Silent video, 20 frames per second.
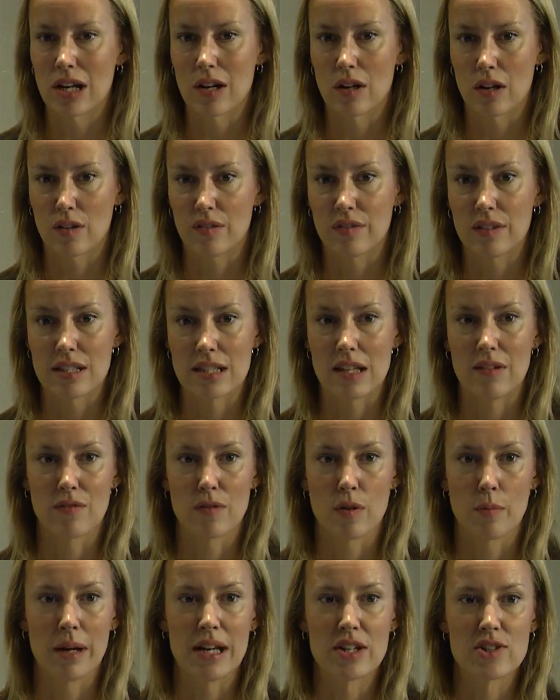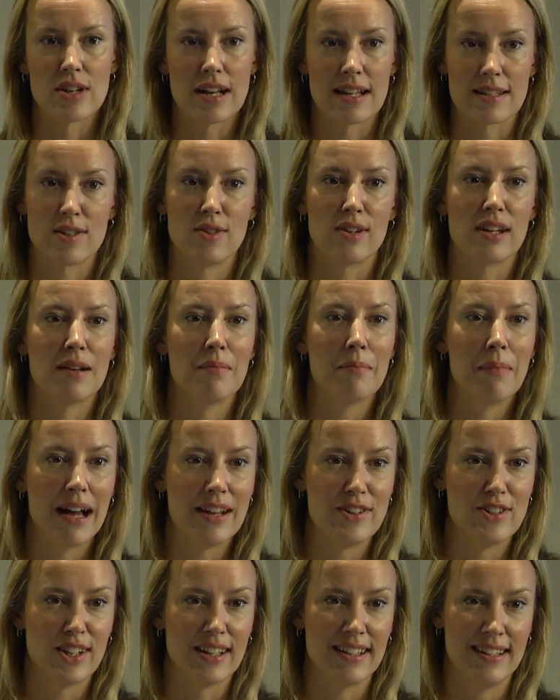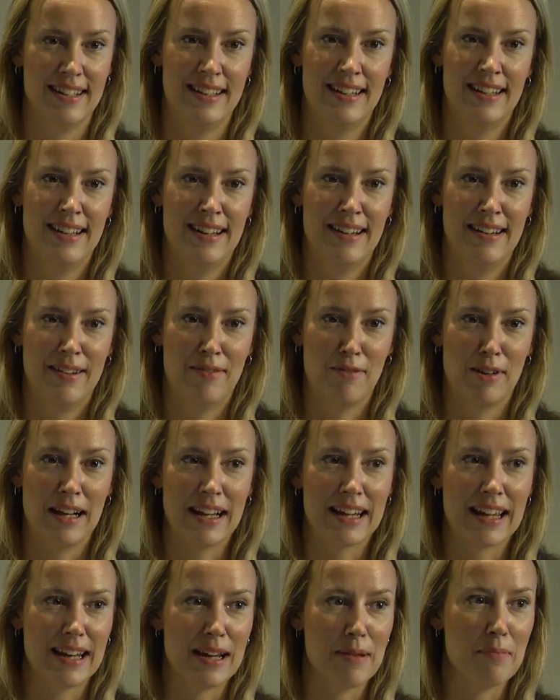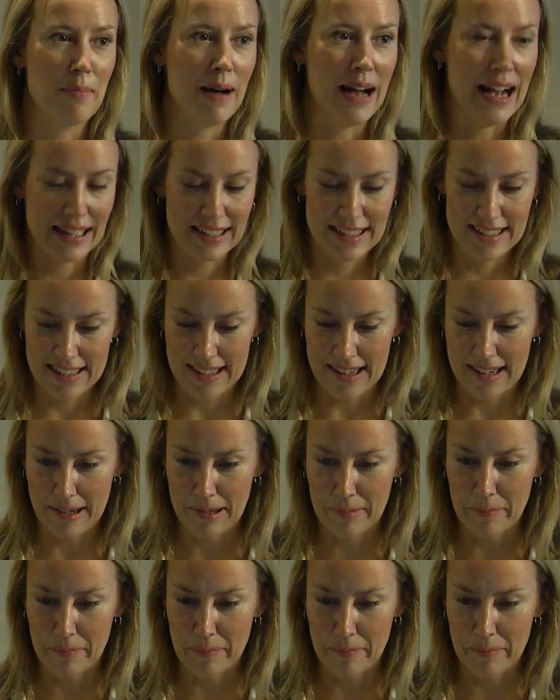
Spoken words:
sharing of this information, as you can imagine, really can impact